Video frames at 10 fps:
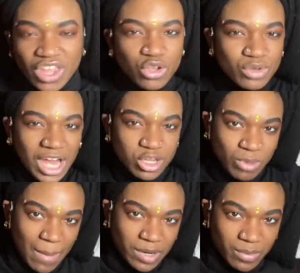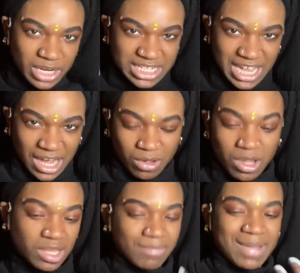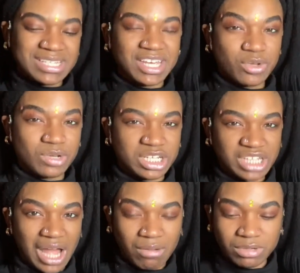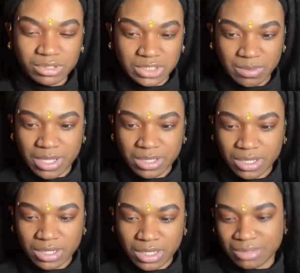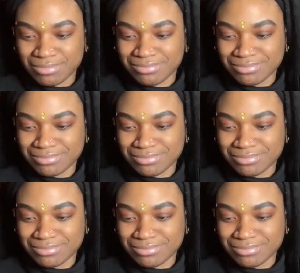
You know how you wrapping up in a towel? It might take you in a shower or something like that. Like.